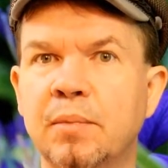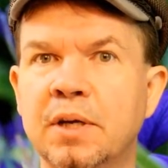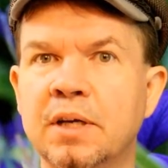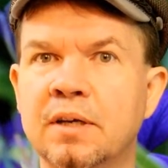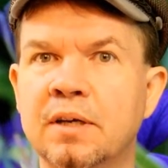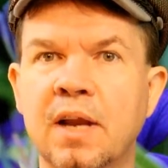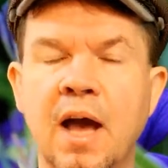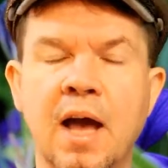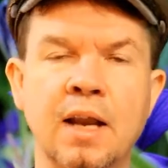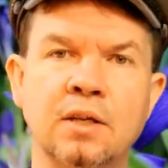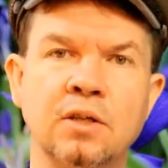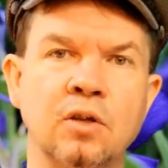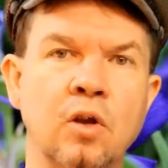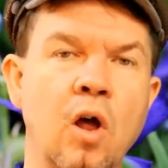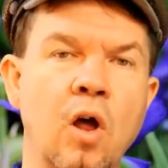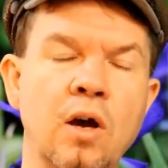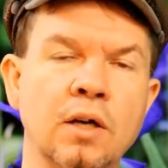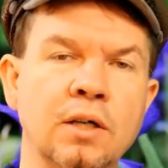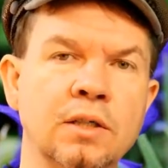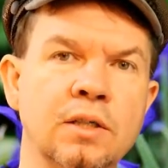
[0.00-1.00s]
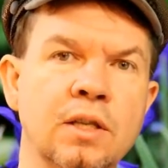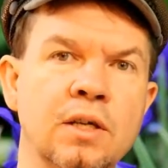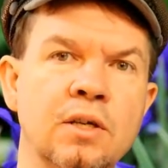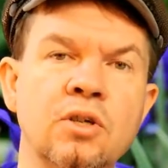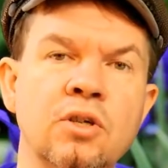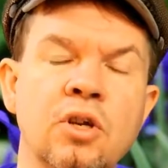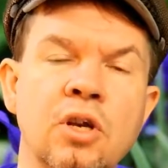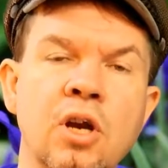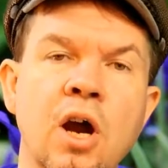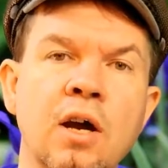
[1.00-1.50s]
but not as long as
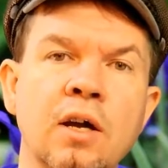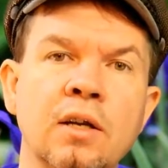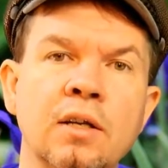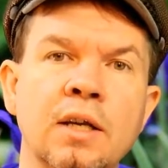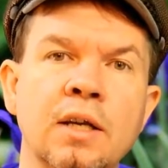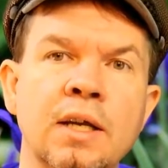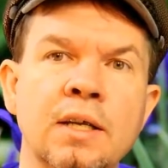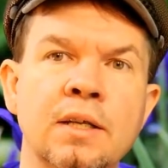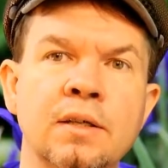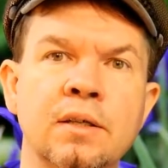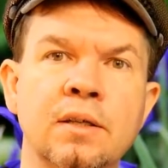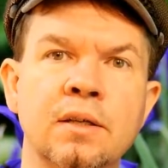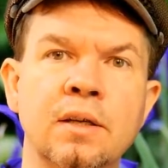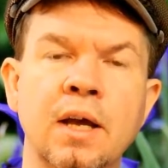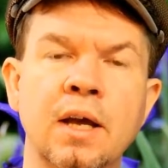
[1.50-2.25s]
there's darkness.